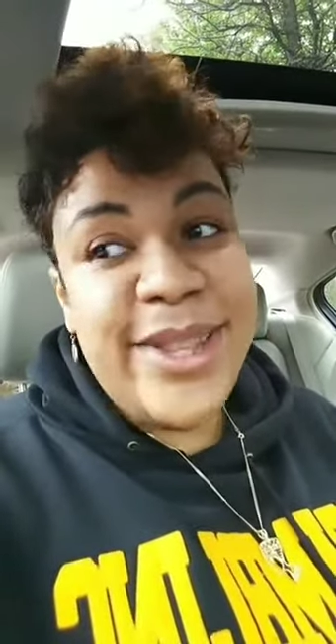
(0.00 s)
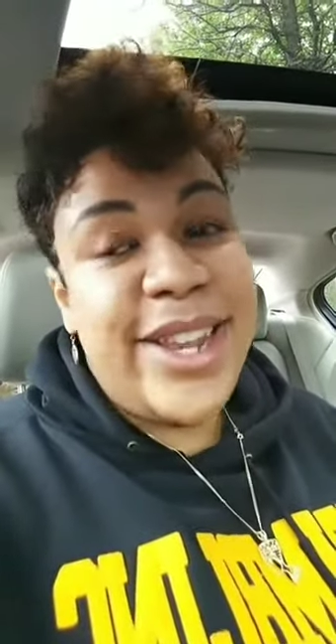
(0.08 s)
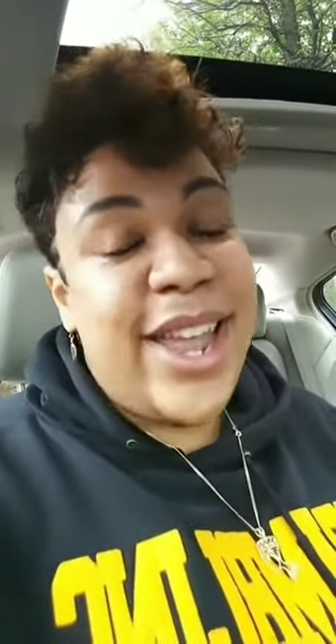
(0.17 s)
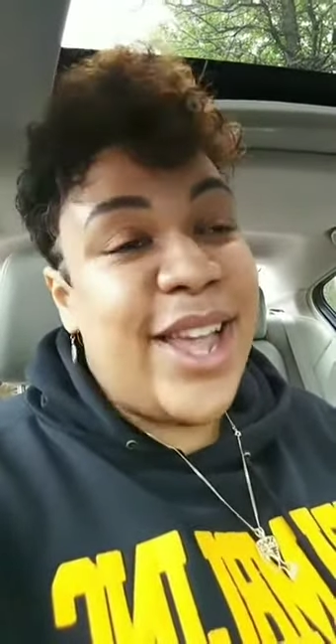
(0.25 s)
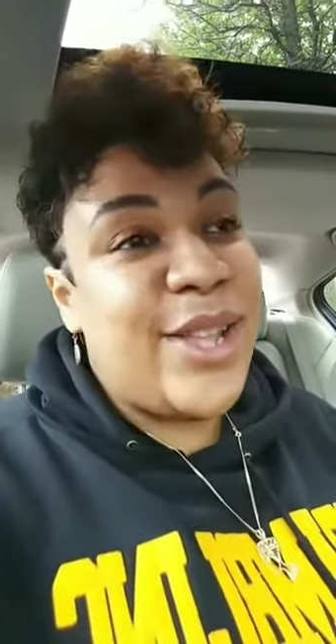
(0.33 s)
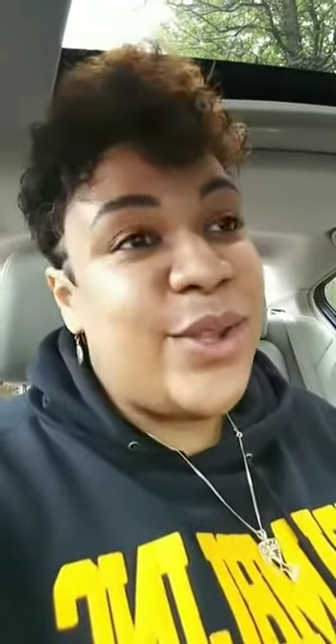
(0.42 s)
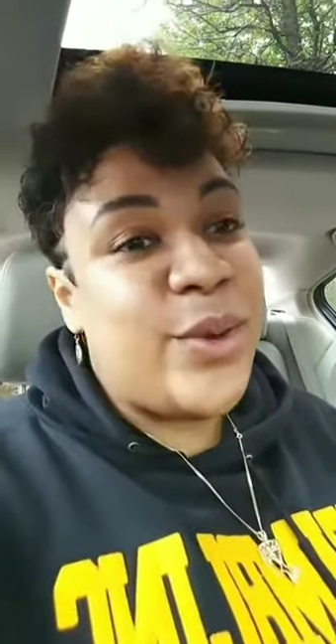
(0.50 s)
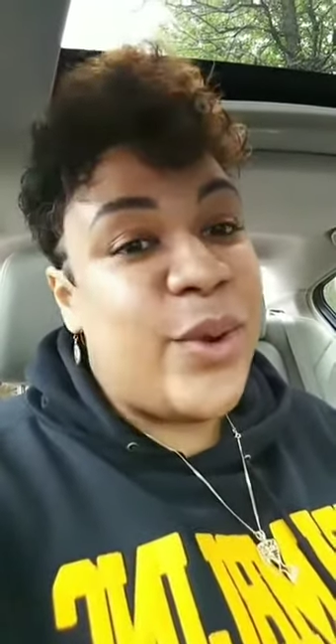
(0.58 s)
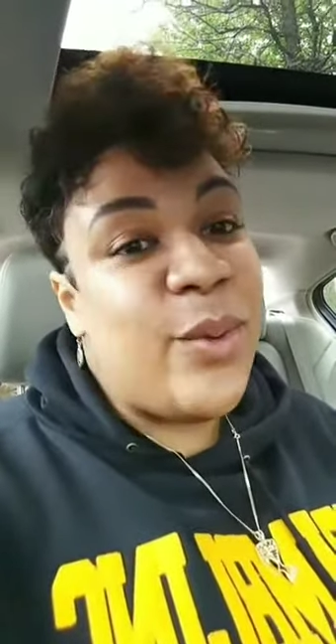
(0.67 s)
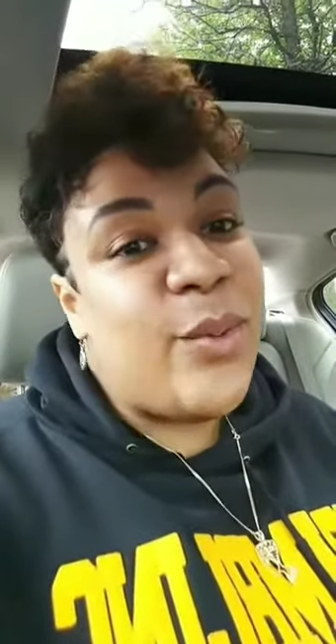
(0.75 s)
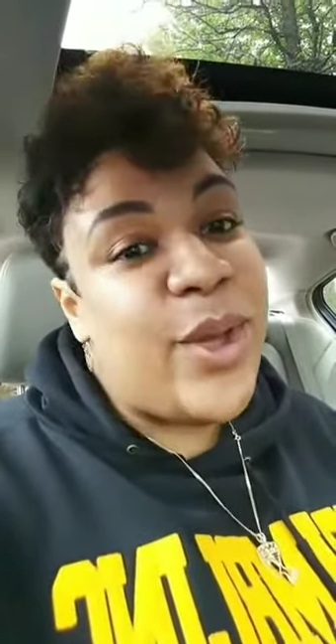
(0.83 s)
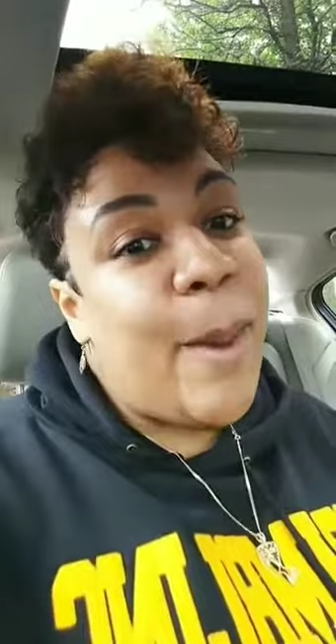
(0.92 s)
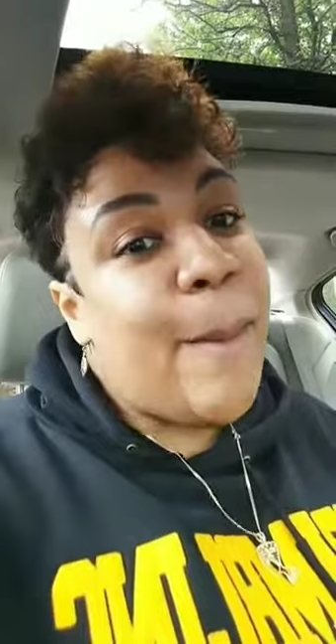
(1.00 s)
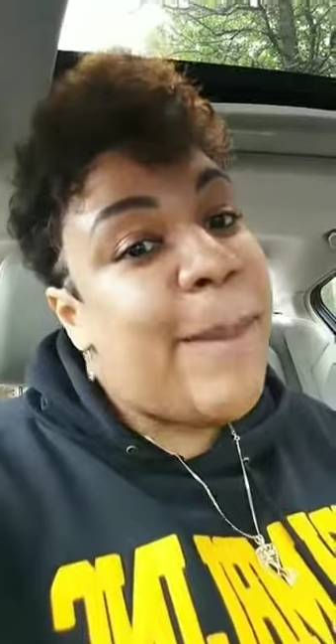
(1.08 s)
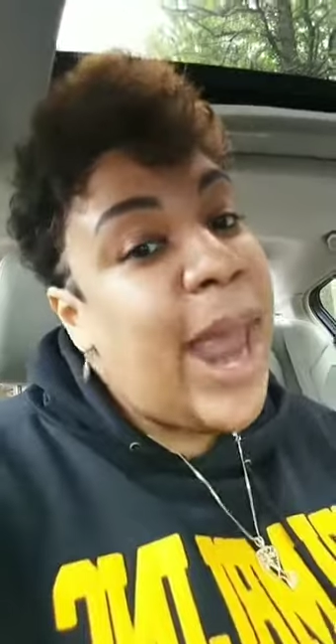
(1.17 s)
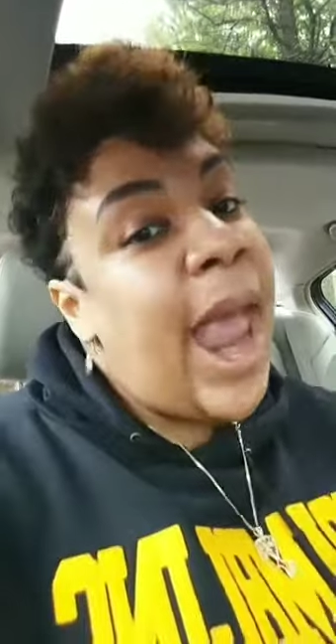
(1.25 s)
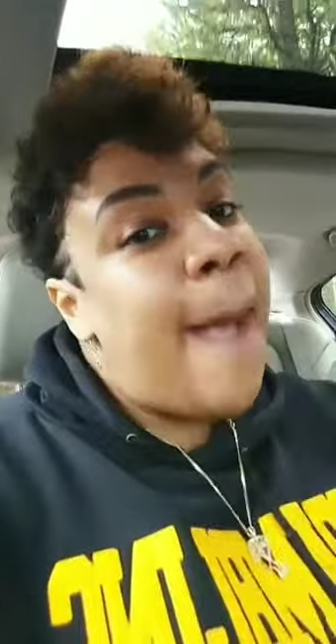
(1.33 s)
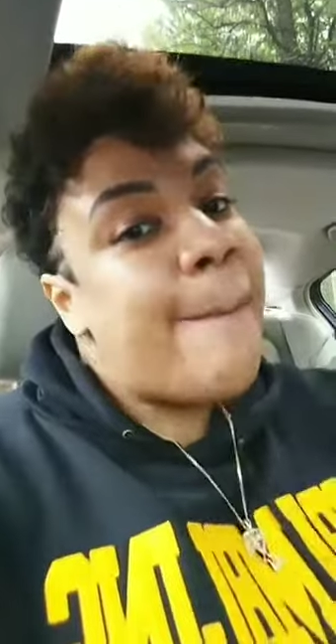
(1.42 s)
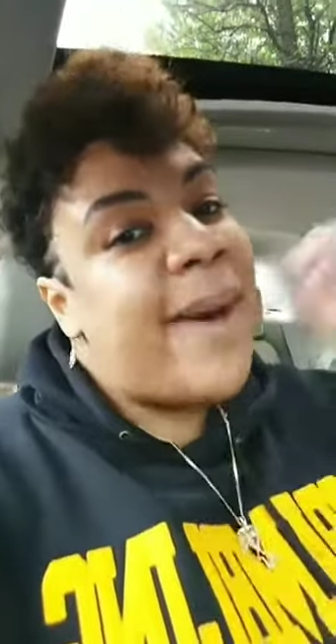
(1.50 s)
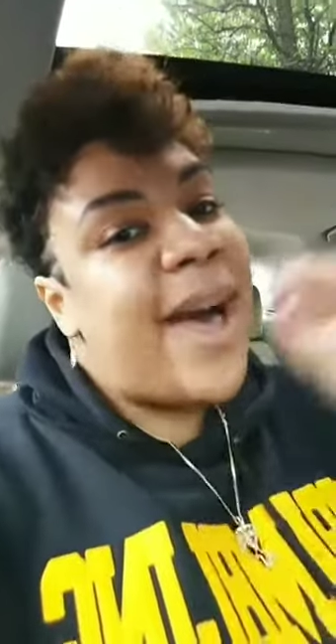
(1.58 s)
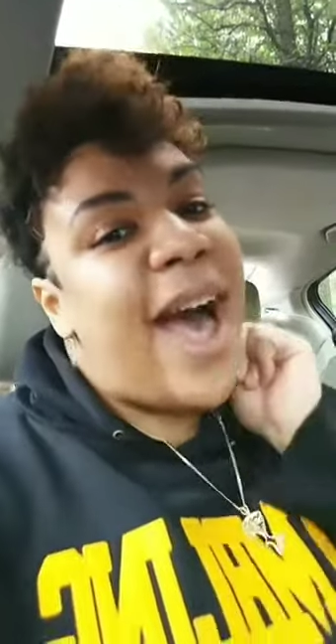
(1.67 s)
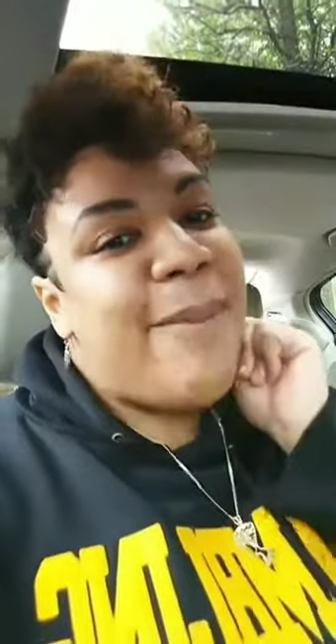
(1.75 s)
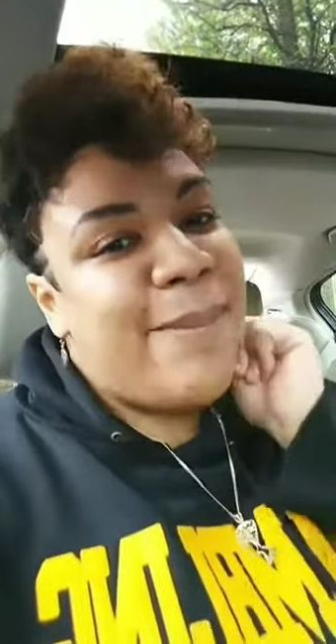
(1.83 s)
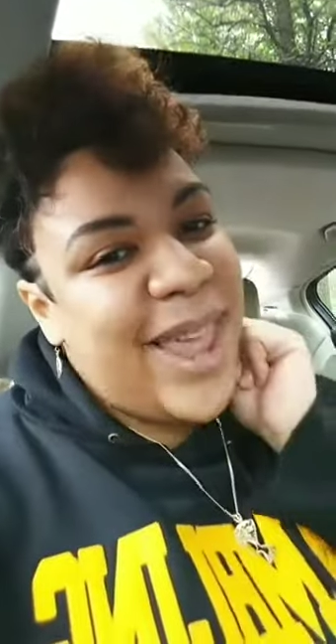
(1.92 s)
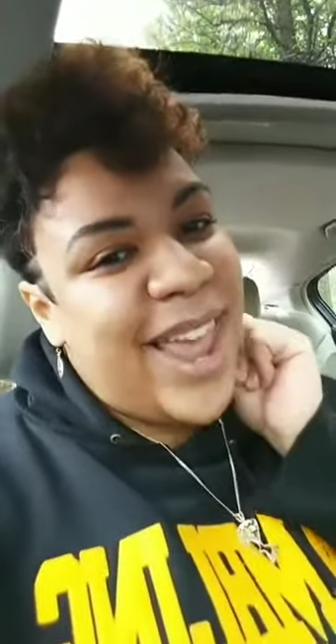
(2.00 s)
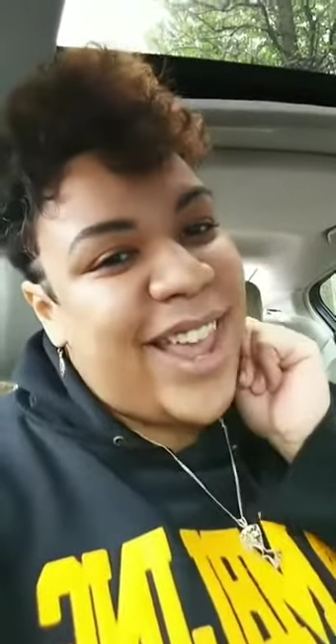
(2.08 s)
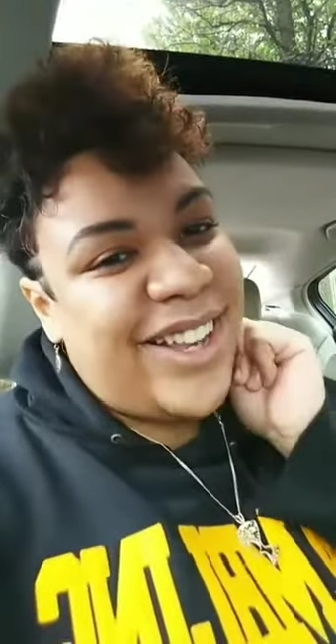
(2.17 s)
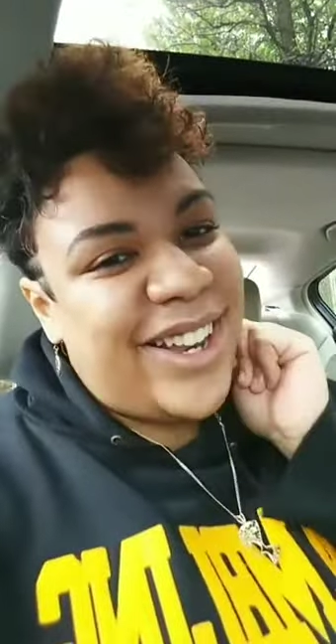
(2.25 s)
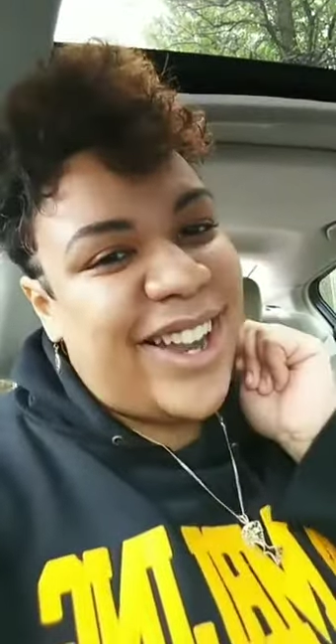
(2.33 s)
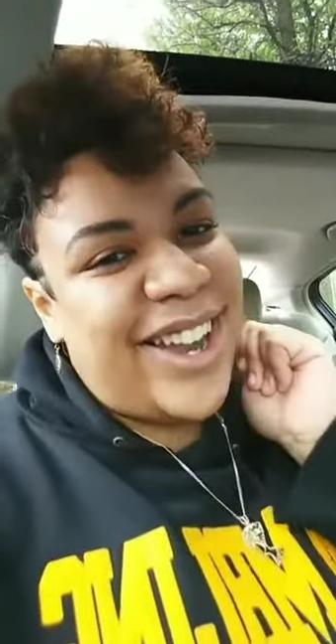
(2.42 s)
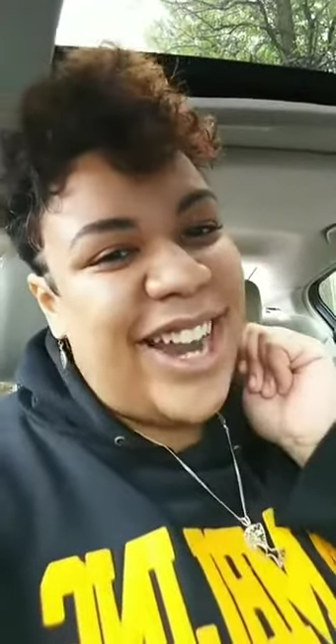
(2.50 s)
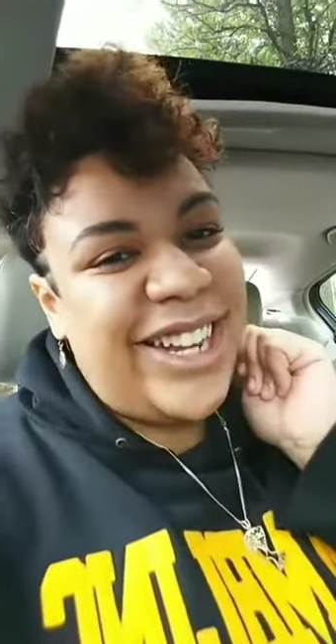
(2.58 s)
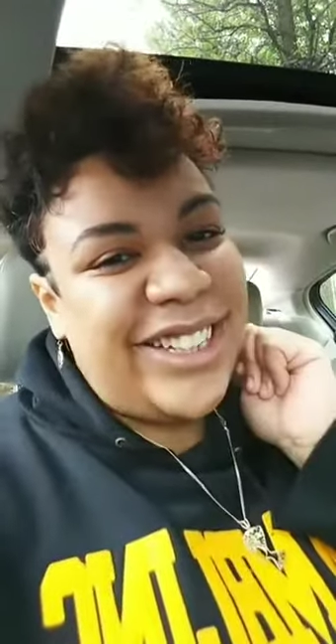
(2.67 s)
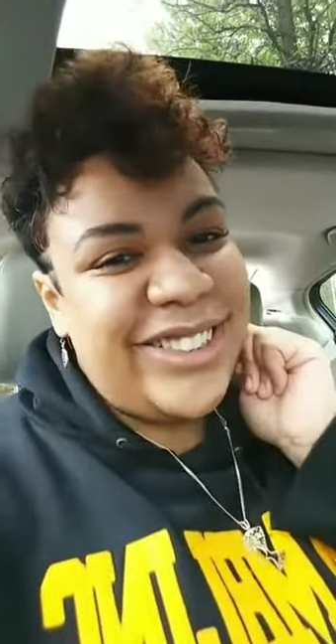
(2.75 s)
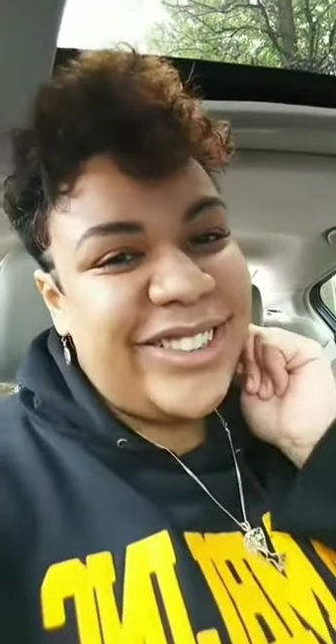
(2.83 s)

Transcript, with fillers: Today's tour will be popping. All right.